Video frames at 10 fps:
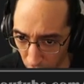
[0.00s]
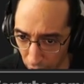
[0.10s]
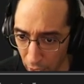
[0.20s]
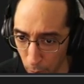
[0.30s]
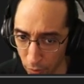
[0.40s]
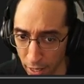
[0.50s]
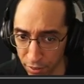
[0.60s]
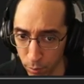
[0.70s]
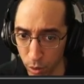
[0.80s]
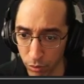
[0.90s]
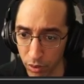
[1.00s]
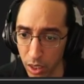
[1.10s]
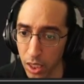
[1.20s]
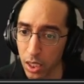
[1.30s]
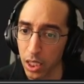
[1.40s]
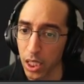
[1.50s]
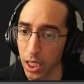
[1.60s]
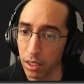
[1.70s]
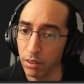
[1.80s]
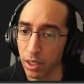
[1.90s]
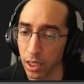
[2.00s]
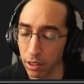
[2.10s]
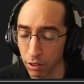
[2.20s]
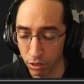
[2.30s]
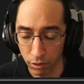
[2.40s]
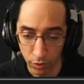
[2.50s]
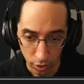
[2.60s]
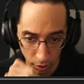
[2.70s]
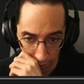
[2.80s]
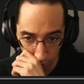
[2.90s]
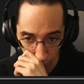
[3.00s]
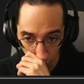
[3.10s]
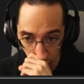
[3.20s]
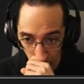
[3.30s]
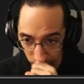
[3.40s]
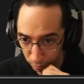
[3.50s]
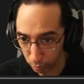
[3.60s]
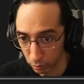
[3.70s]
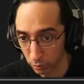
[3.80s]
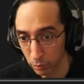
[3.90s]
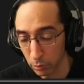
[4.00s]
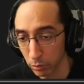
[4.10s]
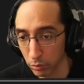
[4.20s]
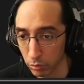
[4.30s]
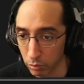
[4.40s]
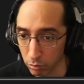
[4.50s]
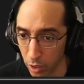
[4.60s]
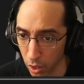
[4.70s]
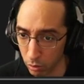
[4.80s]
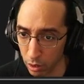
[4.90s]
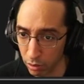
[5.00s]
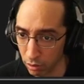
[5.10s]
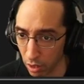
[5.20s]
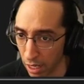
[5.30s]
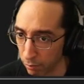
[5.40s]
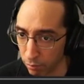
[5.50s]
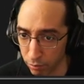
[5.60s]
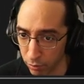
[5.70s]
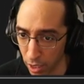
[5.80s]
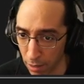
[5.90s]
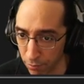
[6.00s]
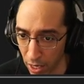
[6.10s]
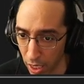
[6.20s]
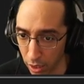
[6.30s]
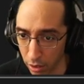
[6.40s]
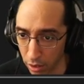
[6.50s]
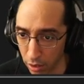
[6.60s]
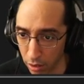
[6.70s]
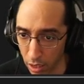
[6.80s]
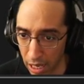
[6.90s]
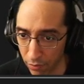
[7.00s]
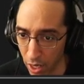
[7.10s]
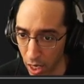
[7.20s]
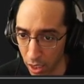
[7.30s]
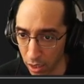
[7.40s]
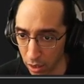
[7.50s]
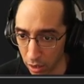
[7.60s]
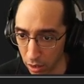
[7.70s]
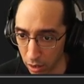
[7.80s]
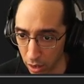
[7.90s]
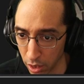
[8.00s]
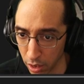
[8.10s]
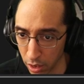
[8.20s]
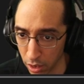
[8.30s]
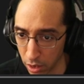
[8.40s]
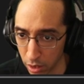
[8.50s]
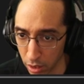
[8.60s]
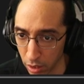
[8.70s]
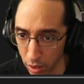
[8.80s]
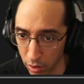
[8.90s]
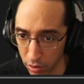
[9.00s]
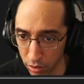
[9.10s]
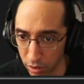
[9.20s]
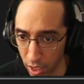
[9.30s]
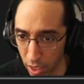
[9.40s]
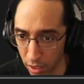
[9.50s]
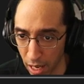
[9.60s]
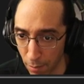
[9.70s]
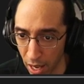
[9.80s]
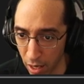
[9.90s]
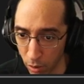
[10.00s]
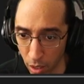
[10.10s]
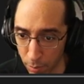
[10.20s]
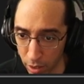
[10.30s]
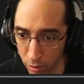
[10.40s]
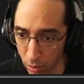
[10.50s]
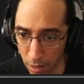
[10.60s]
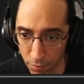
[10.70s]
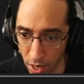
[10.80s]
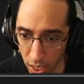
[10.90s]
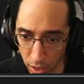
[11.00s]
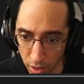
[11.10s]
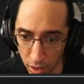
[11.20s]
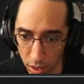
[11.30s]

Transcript: Evaluate the last move. Is it severe against your group? No, I'm fine. I have an eye here. This is dead. I'm out. I mean, I'm fine.